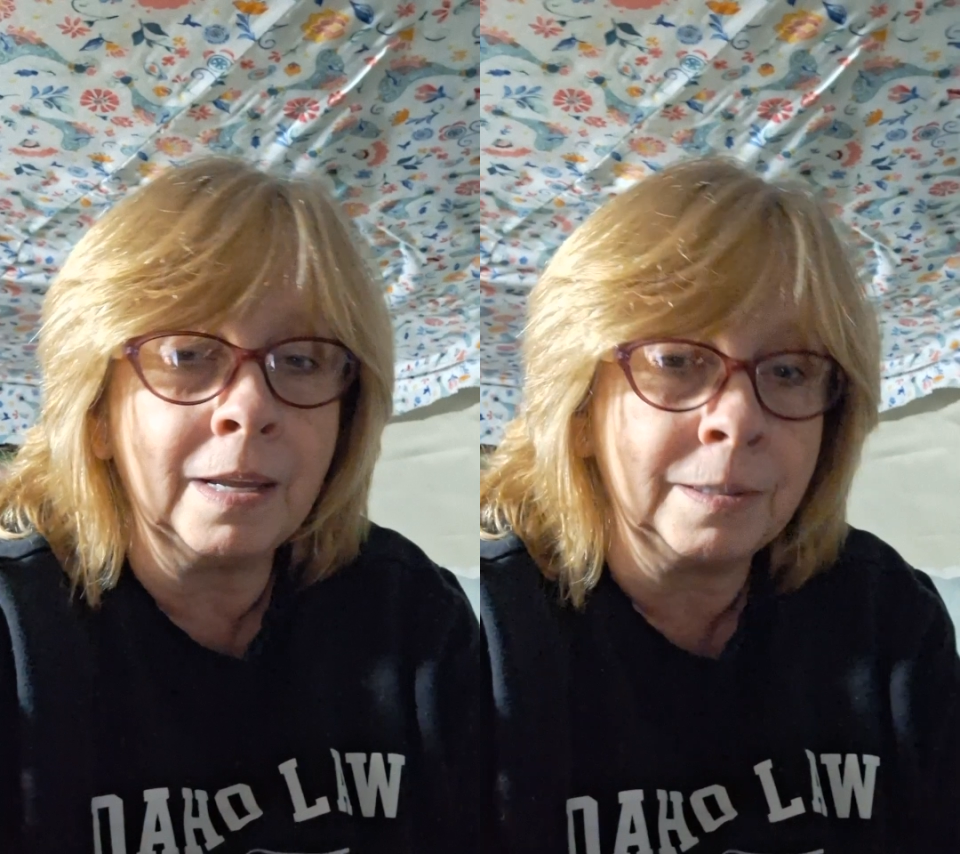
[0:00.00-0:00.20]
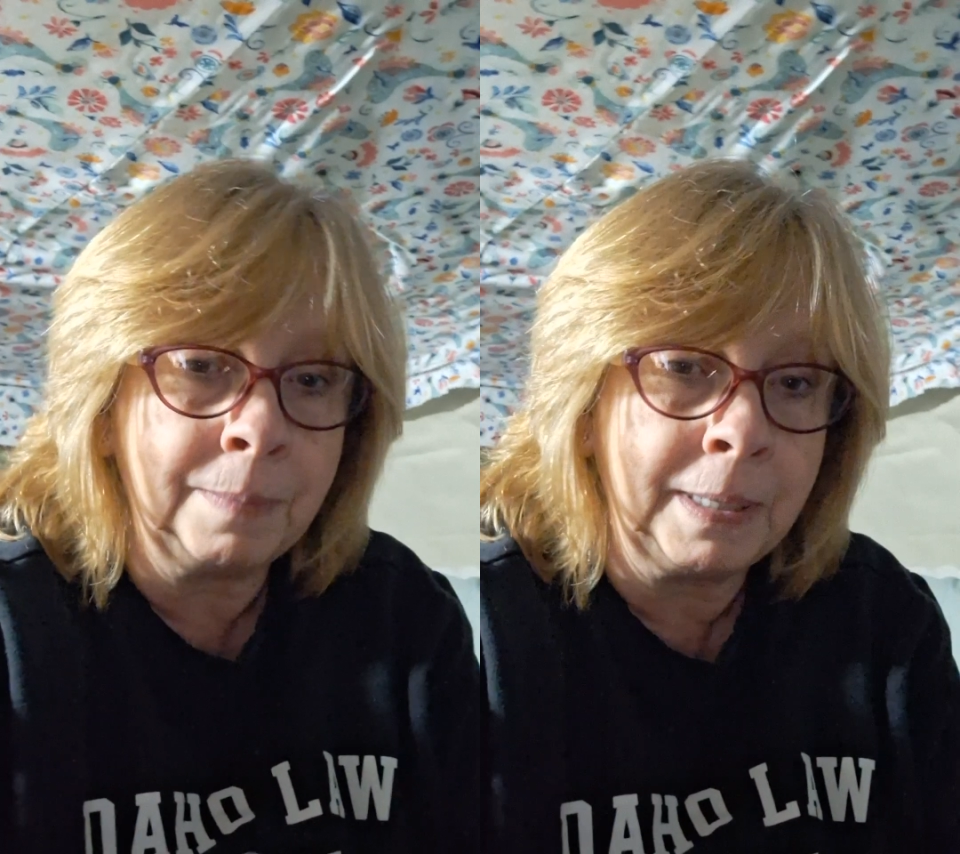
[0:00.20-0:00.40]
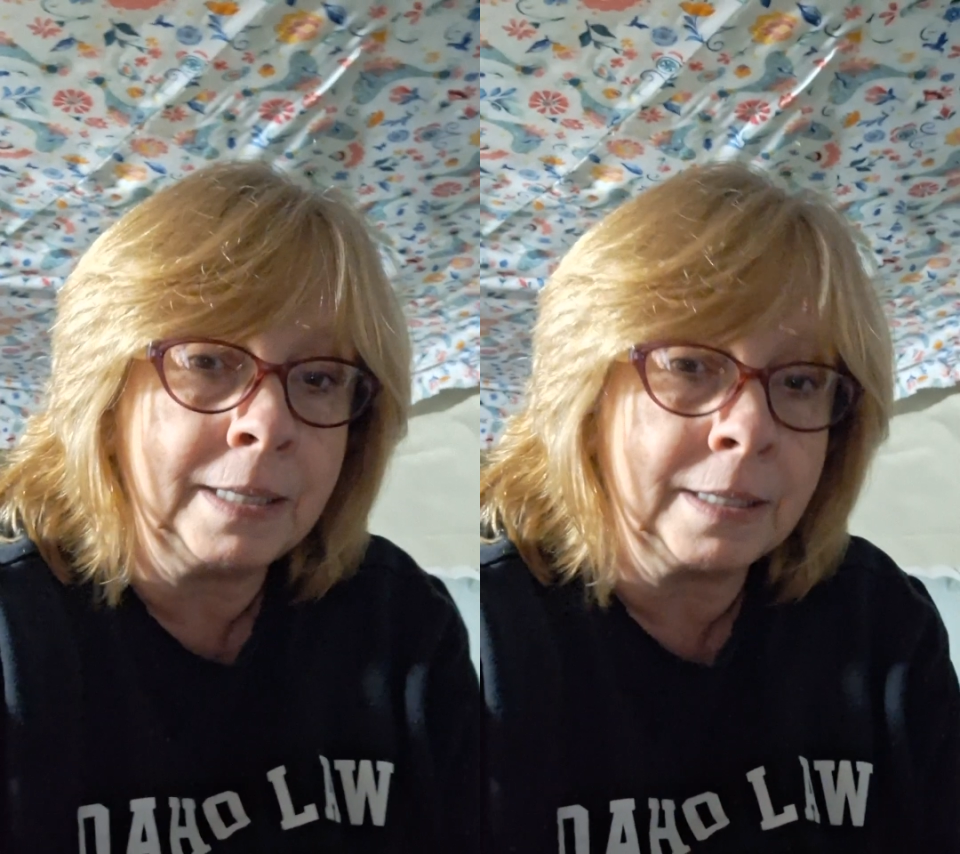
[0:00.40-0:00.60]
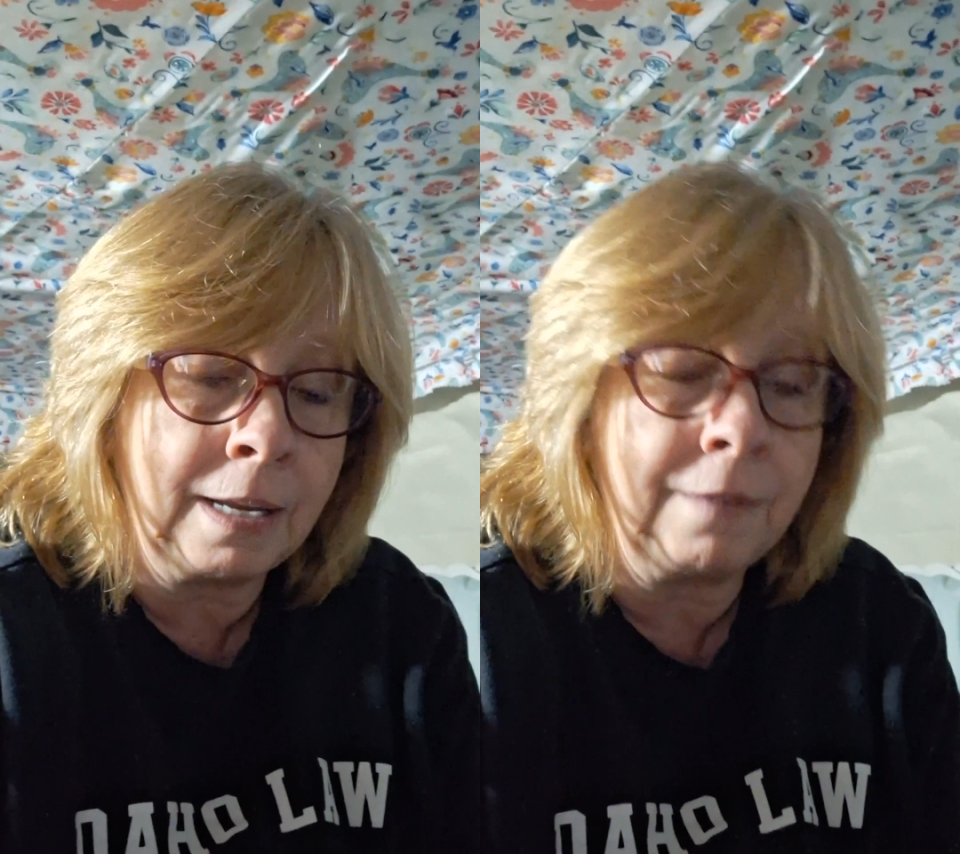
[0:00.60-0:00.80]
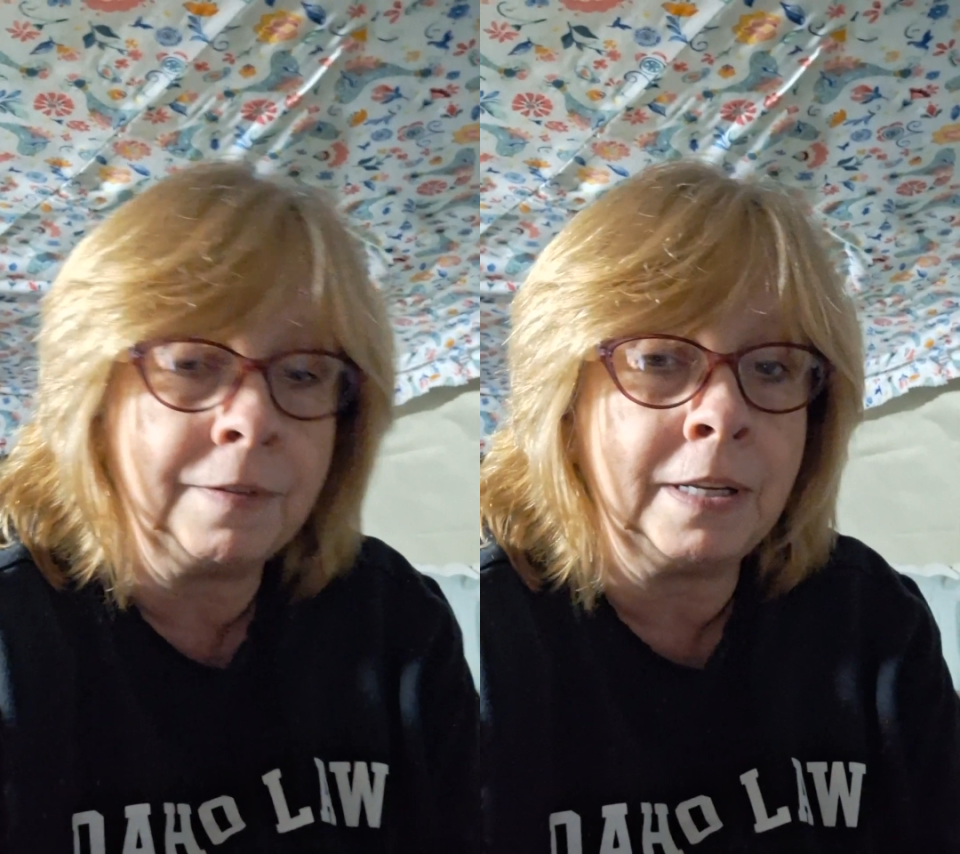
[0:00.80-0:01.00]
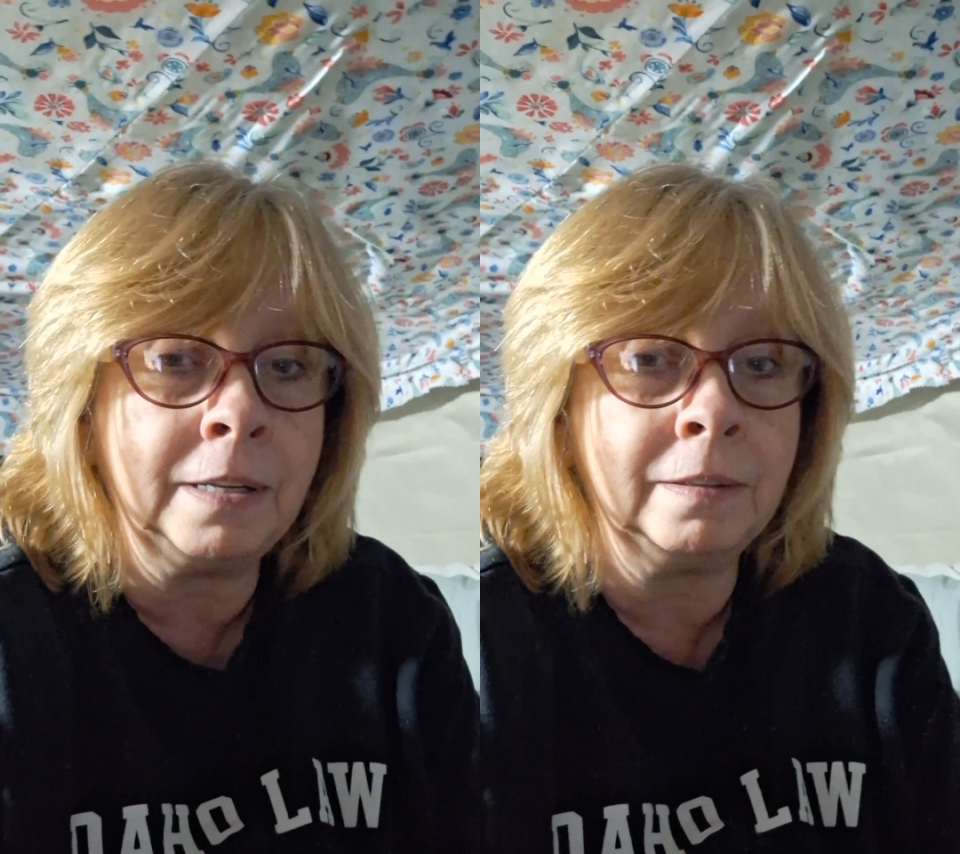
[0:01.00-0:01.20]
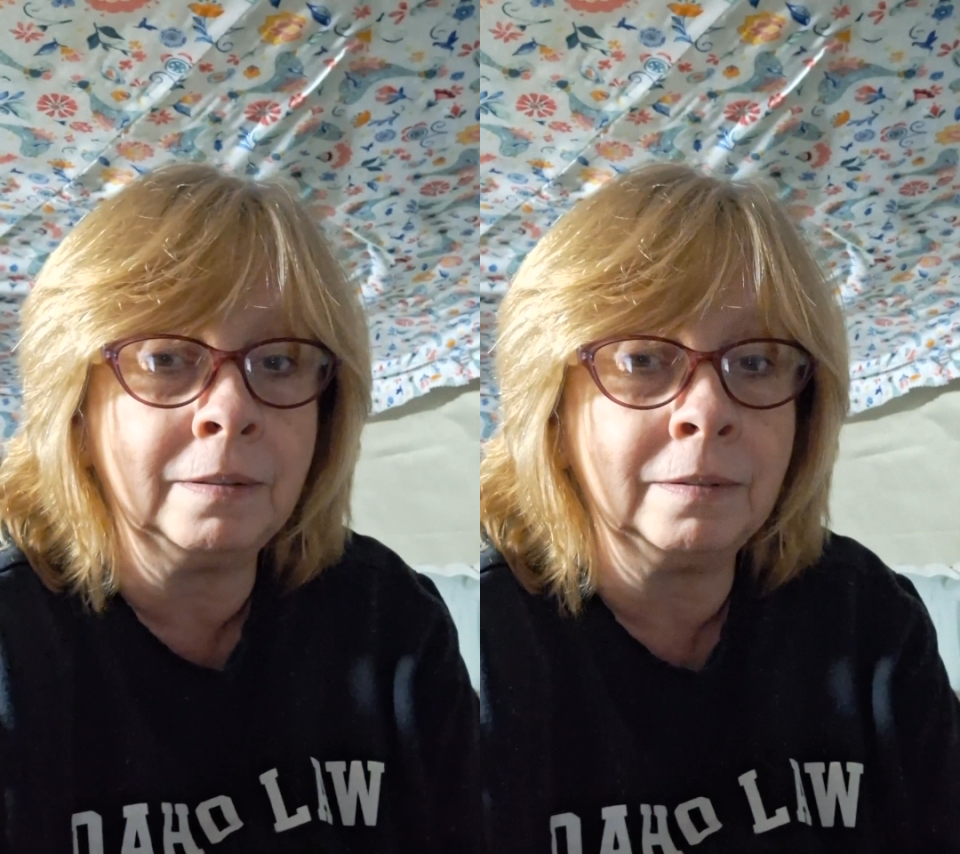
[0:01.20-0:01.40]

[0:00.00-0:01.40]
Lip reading: as many safety